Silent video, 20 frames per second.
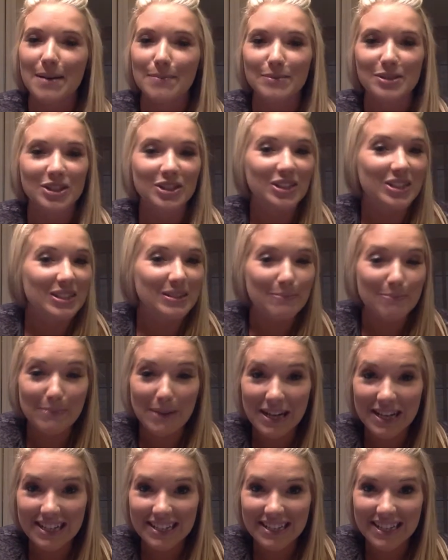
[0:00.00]
She looks
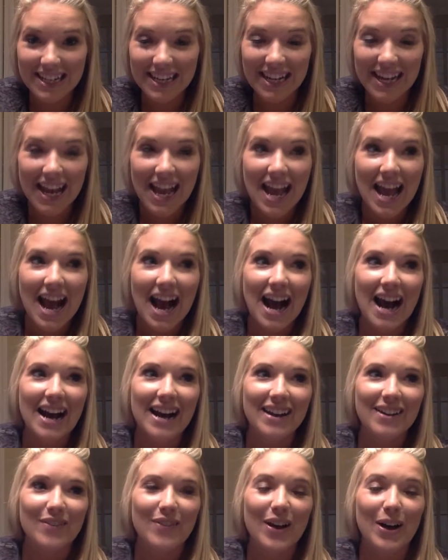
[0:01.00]
amazing.
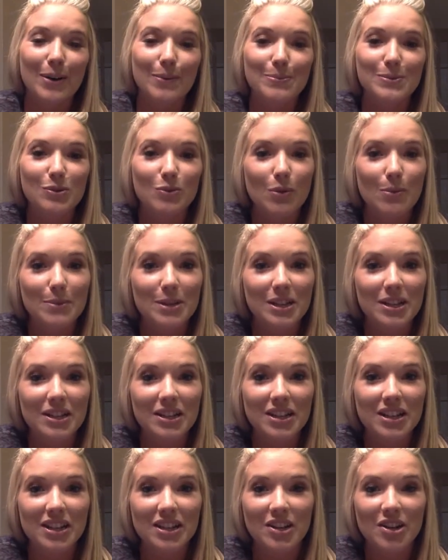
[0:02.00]
I've helped a
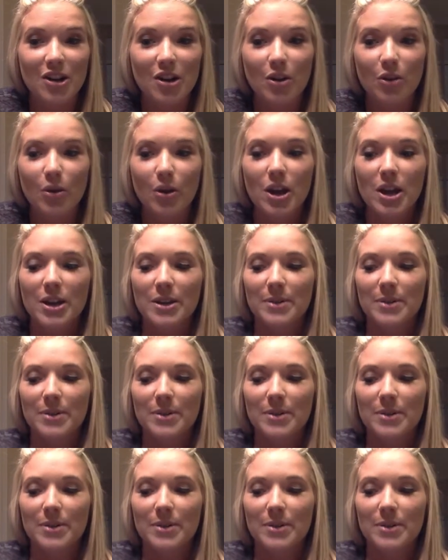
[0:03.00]
woman, you know,